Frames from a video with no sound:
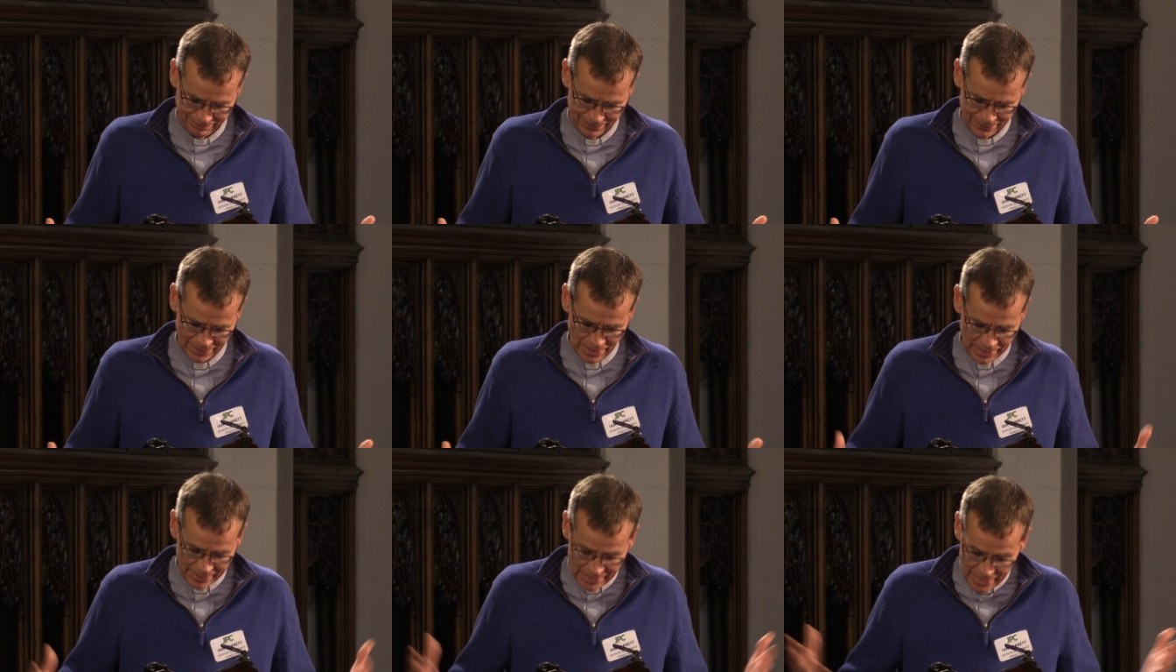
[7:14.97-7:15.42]

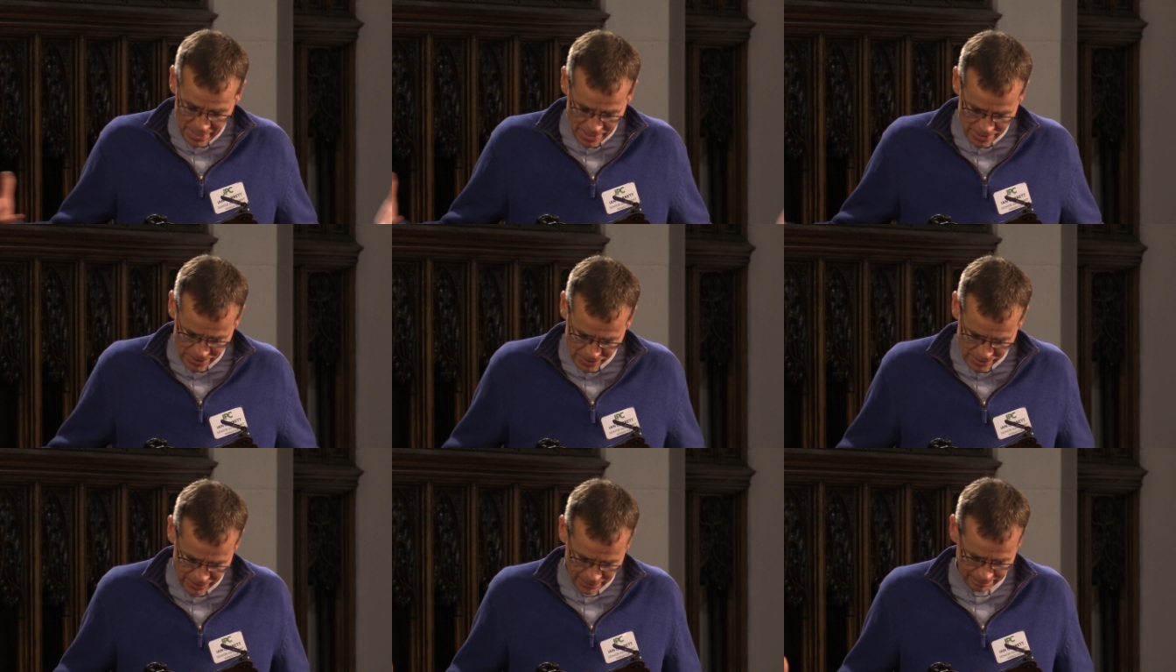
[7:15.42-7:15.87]
like
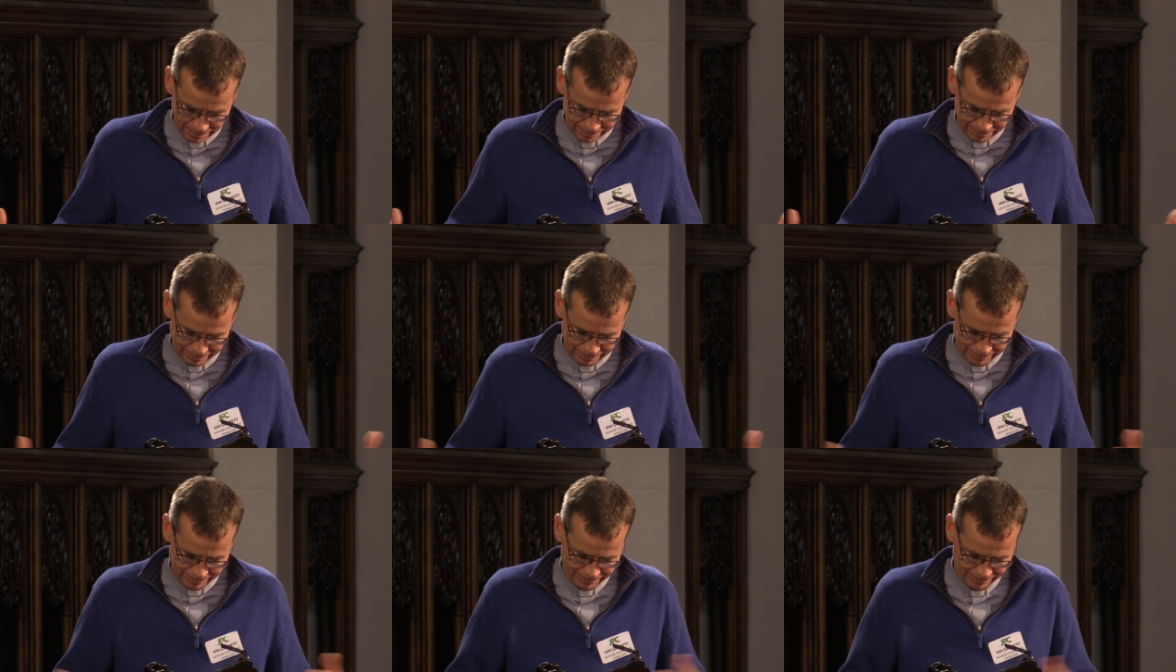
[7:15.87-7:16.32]
this.
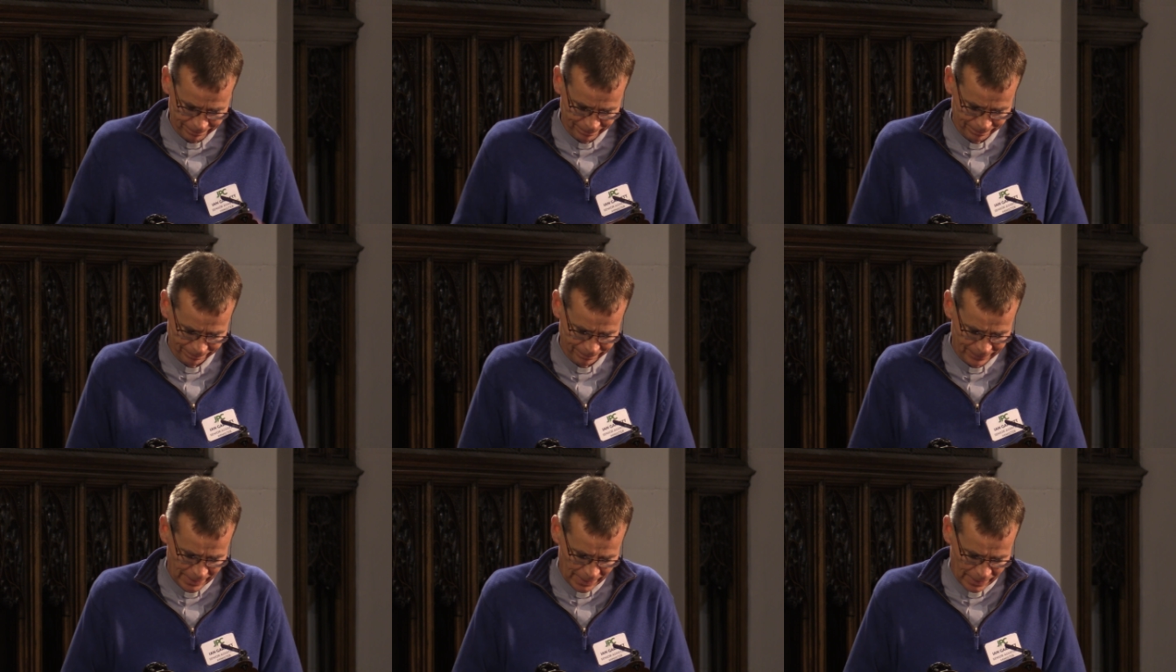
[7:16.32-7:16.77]

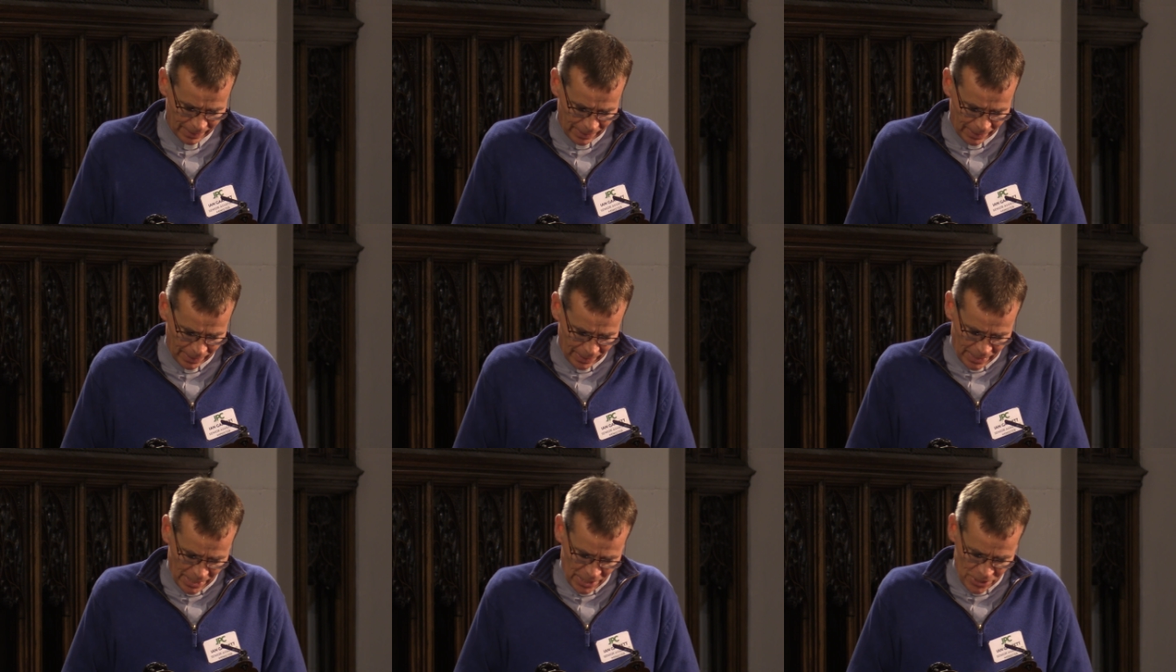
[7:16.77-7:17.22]

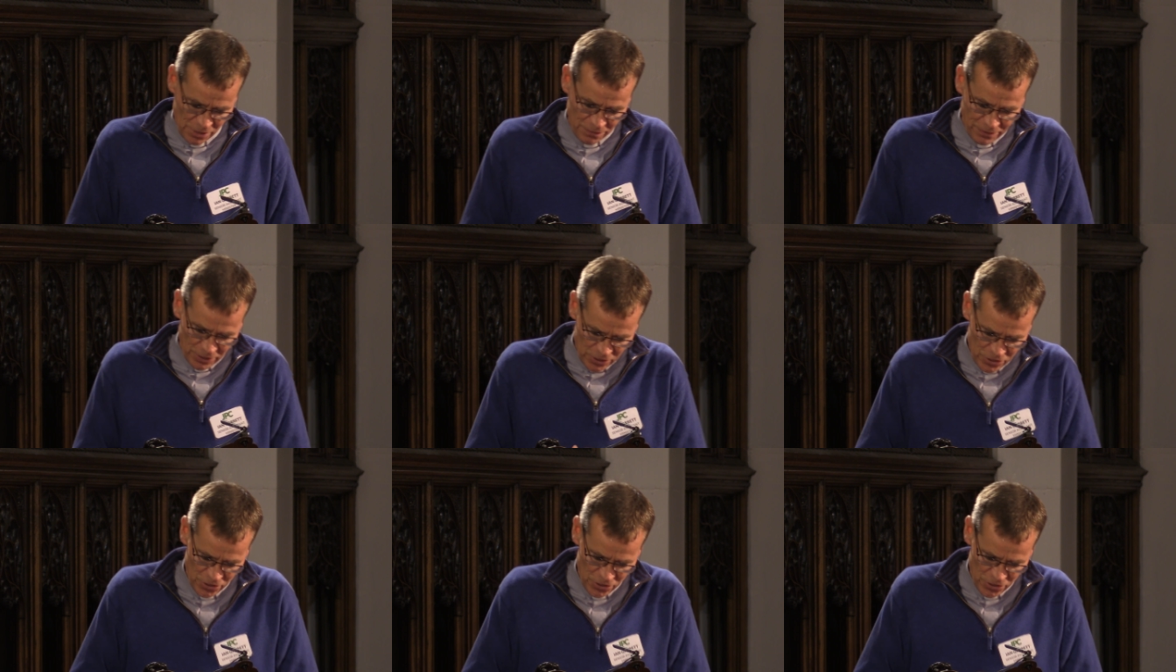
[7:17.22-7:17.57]
So, verse